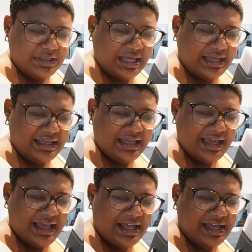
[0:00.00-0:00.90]
like,
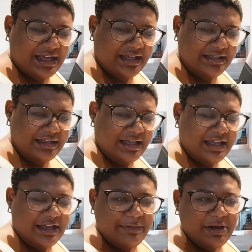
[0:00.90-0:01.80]
yeah,
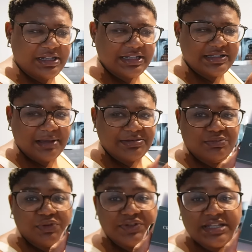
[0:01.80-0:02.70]
apparently this helps
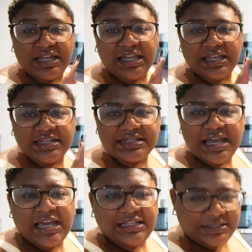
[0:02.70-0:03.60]
remove stains.
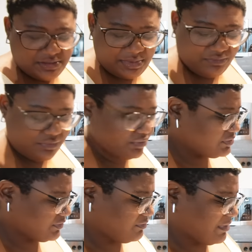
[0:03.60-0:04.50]
This would have been real
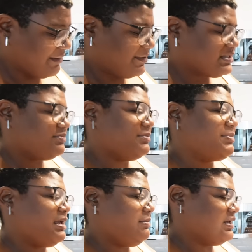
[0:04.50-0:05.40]
useful for my first
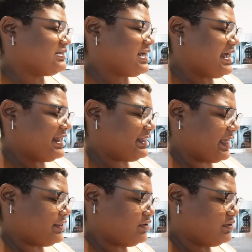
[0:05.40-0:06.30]
pan, because I had
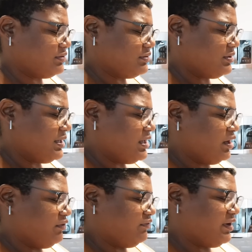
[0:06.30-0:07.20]
like a little
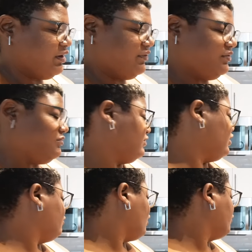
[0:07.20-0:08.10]

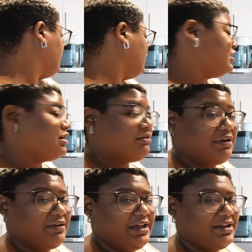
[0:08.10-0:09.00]
ring-a-roni
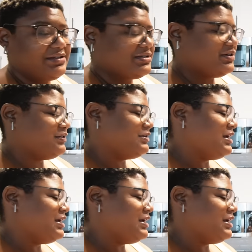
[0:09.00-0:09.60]
around here. So